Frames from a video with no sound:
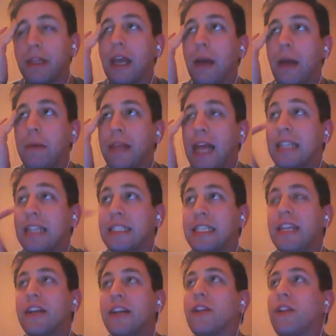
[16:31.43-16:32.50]
I mean, that
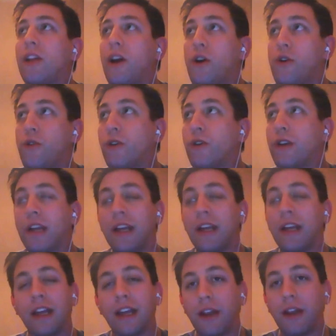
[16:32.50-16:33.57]
scene alone,
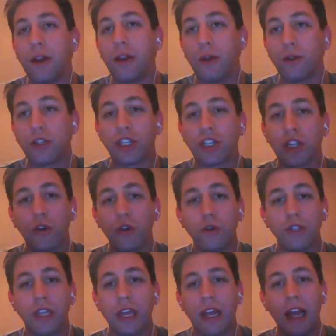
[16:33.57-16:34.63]
you'll just
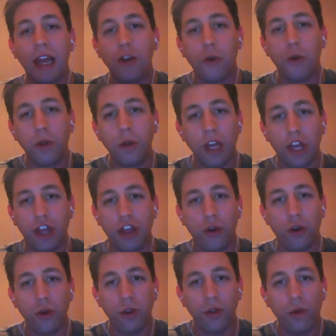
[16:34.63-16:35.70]
lose it, and you're only a
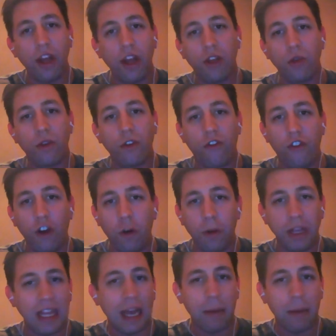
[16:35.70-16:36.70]
third of the way through the film at that